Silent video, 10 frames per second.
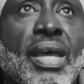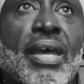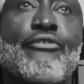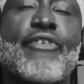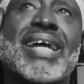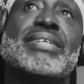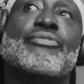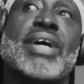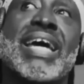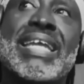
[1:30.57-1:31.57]
In fact,
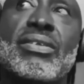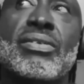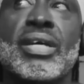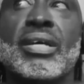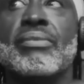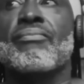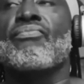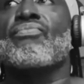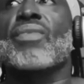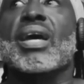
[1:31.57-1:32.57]
if anything,
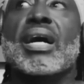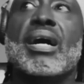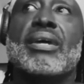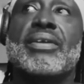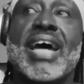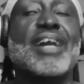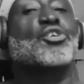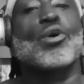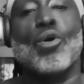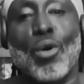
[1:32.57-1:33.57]

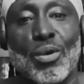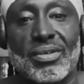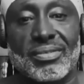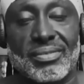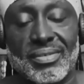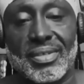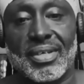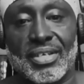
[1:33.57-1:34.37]
dancehall is